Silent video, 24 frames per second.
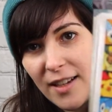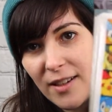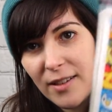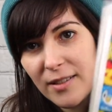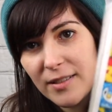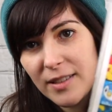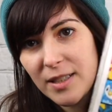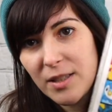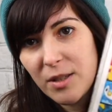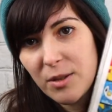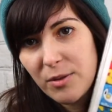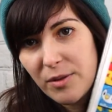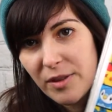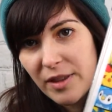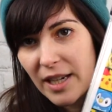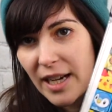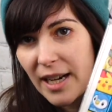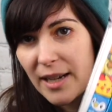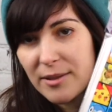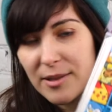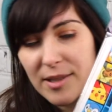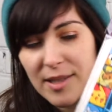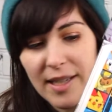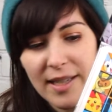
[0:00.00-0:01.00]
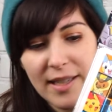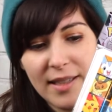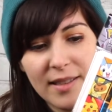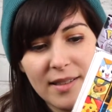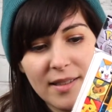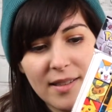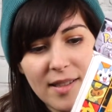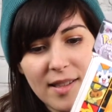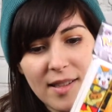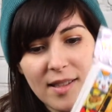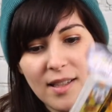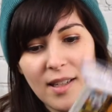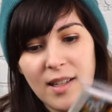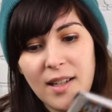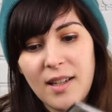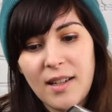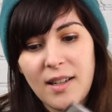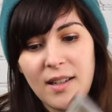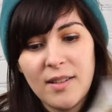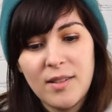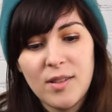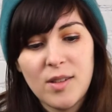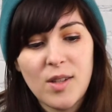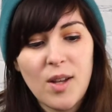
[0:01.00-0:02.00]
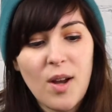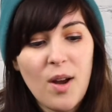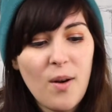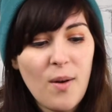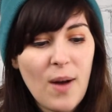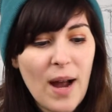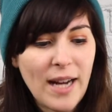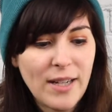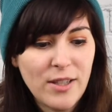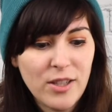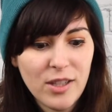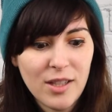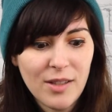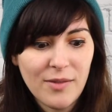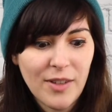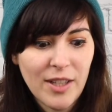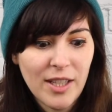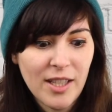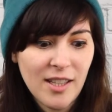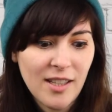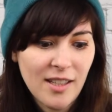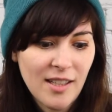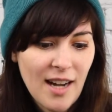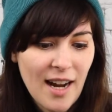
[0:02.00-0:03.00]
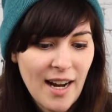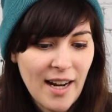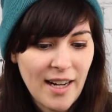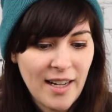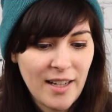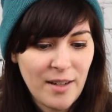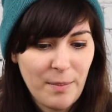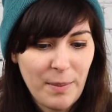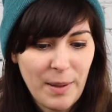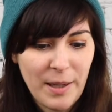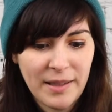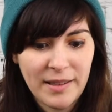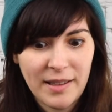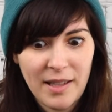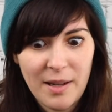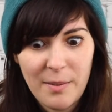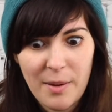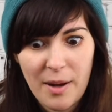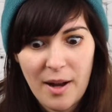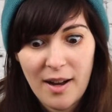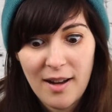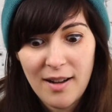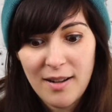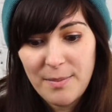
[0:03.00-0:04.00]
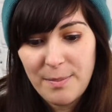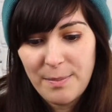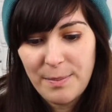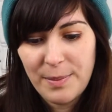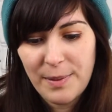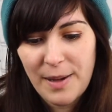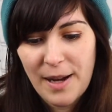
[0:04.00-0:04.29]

early 2000s. So I just figured I'd pick them up.